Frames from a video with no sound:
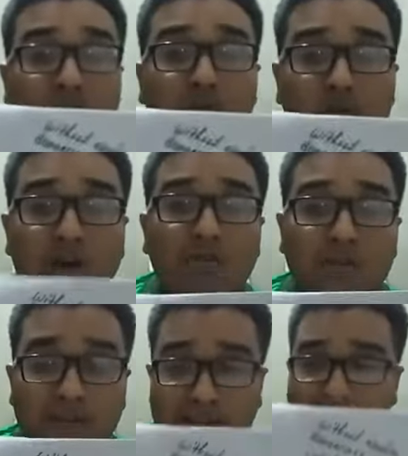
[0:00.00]
without
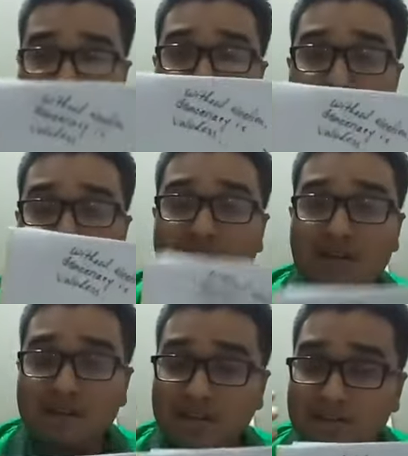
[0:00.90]
election we
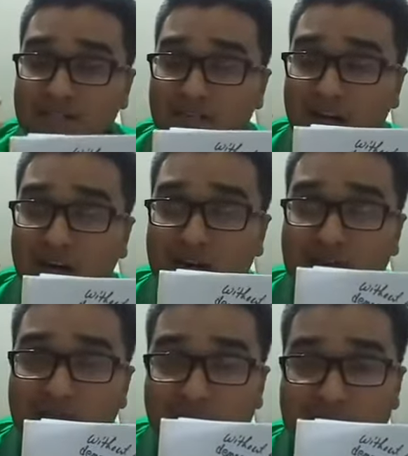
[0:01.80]
cannot
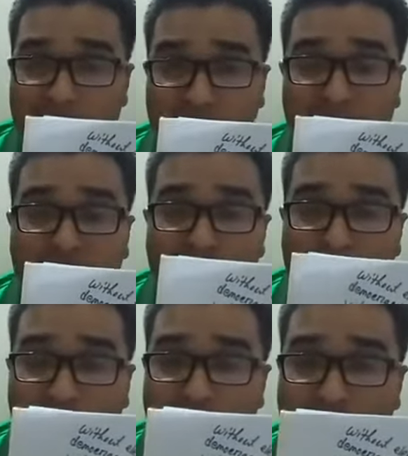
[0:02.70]
imagine
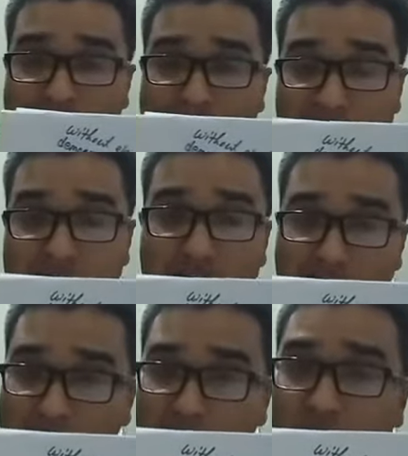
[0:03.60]
the
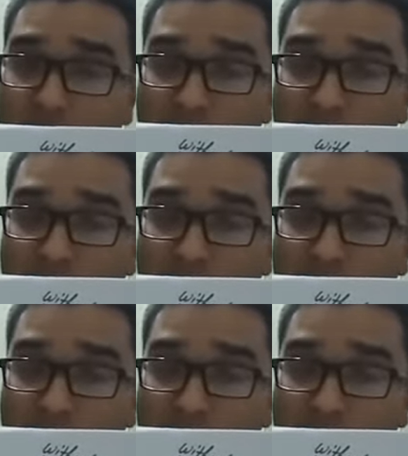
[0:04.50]
existence of